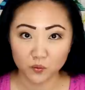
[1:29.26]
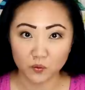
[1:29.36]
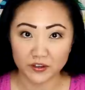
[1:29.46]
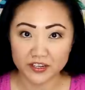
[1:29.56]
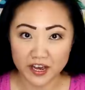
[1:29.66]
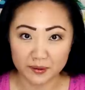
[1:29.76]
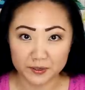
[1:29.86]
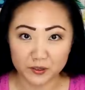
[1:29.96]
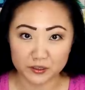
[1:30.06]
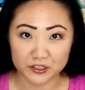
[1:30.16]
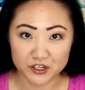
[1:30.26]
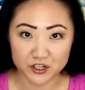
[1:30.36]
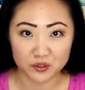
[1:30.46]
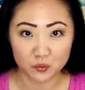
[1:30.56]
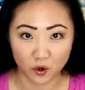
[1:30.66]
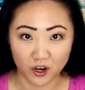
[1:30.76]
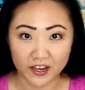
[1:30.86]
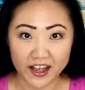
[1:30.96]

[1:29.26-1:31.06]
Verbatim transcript: While the OmniGrids do work,